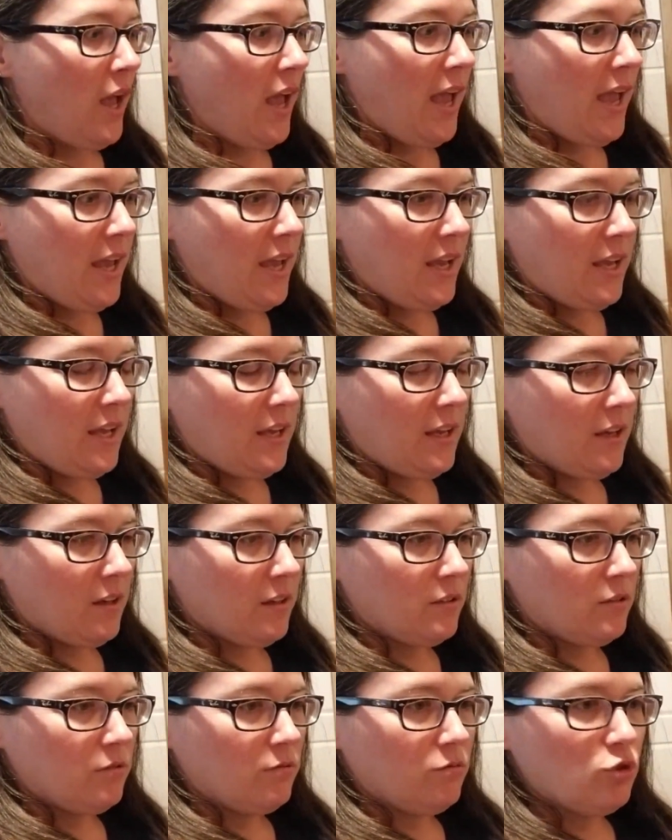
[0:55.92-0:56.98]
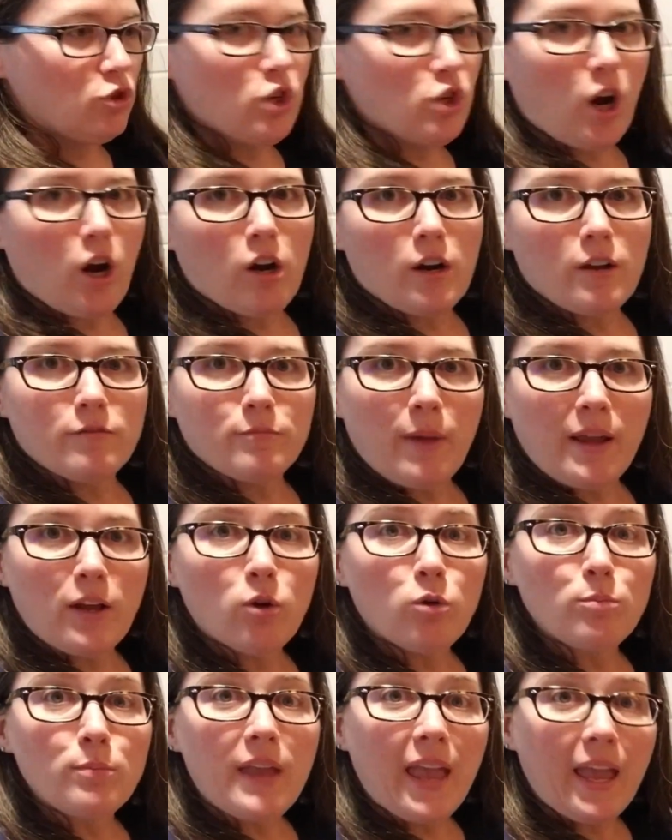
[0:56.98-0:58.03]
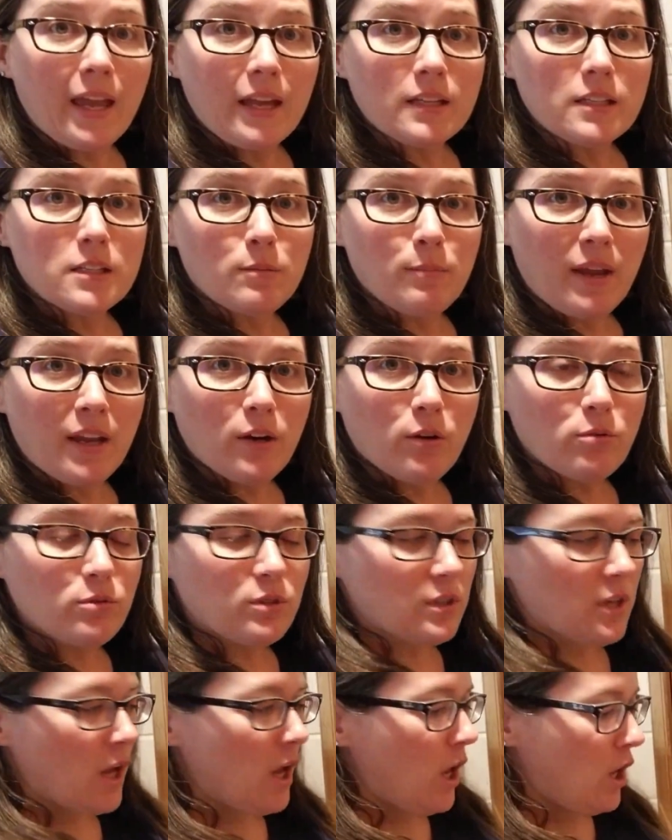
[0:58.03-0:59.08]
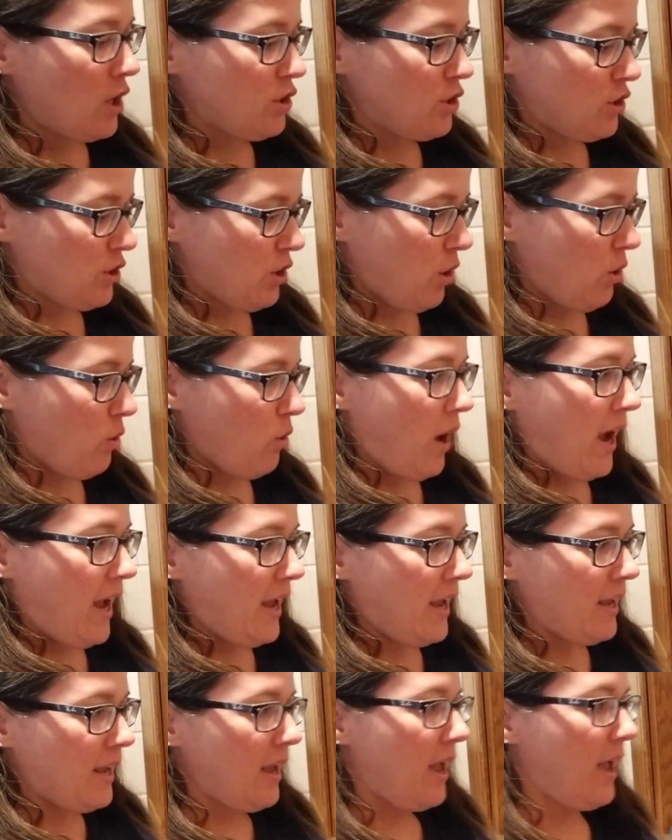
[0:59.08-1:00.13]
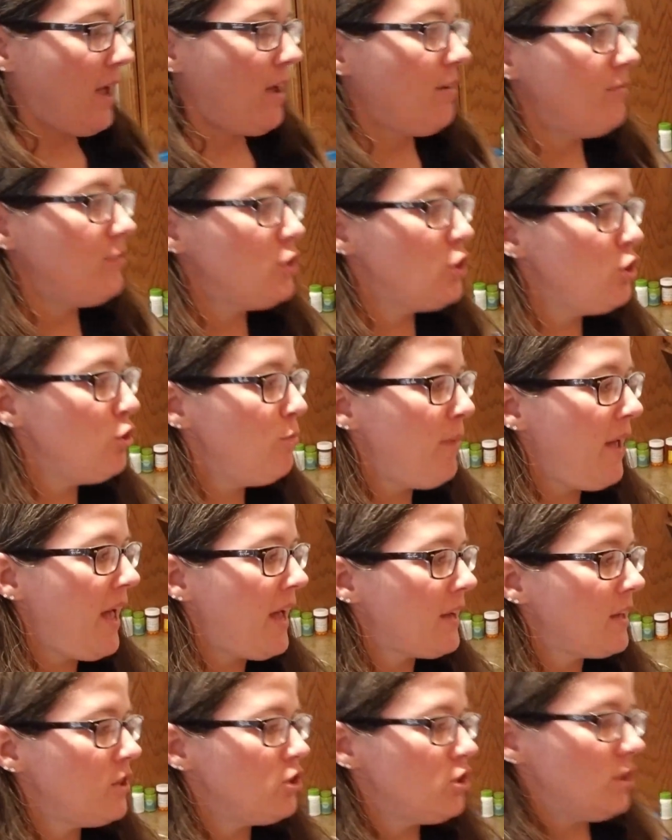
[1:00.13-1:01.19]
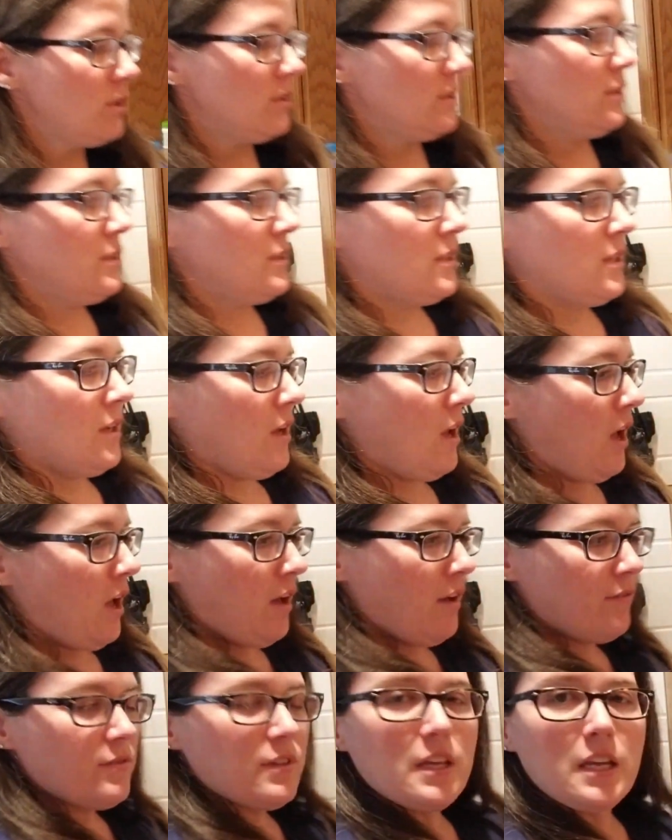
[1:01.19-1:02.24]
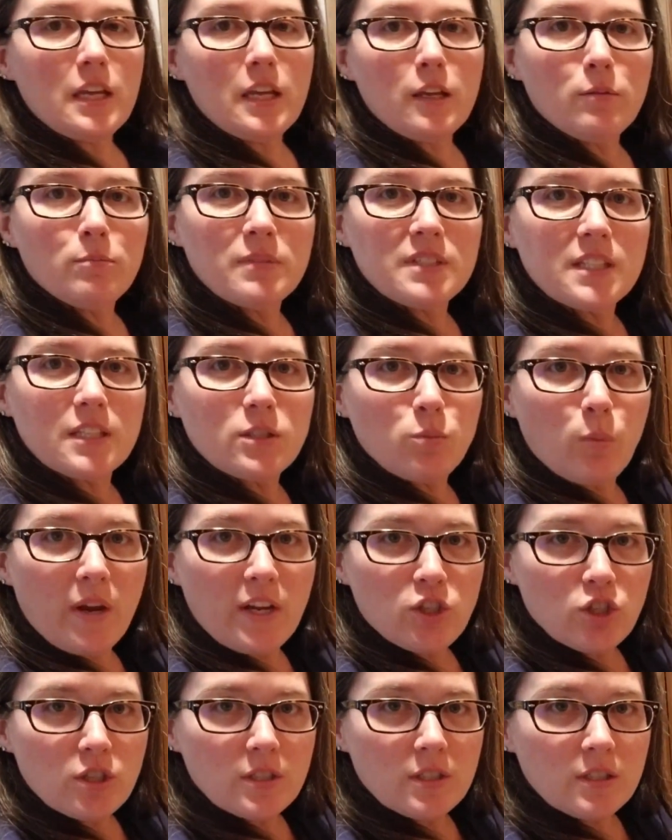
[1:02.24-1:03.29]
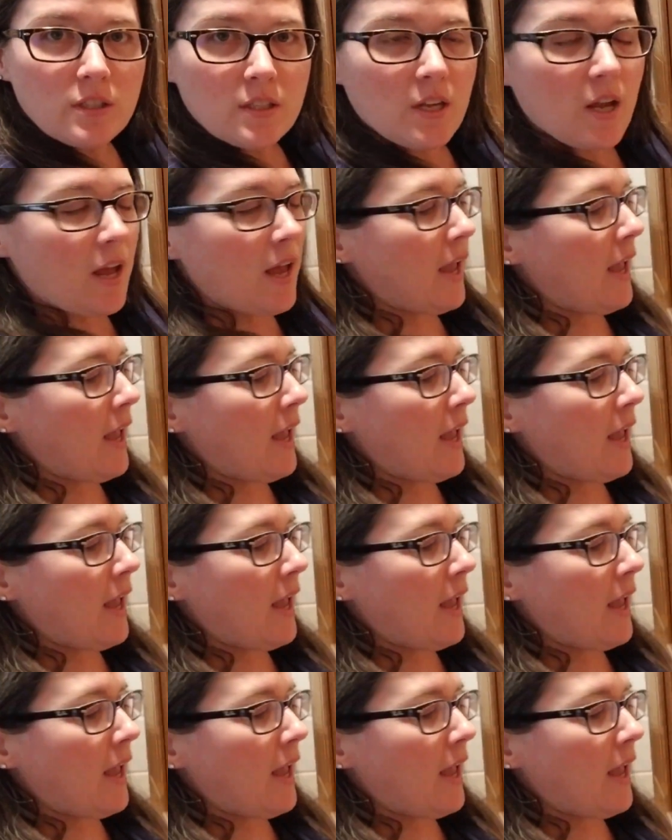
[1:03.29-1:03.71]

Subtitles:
a jar of my home canned tomatoes. So I have 2 packages of the Mrs. Wages,